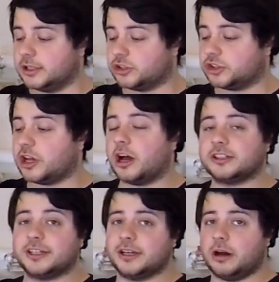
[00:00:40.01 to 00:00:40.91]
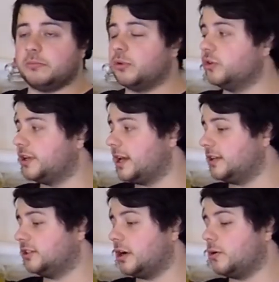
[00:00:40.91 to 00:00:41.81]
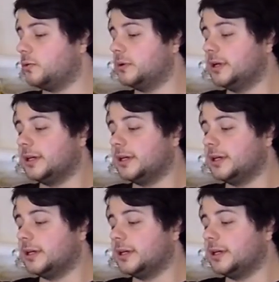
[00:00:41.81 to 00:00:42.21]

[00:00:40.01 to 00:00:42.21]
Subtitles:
starting it on Monday. So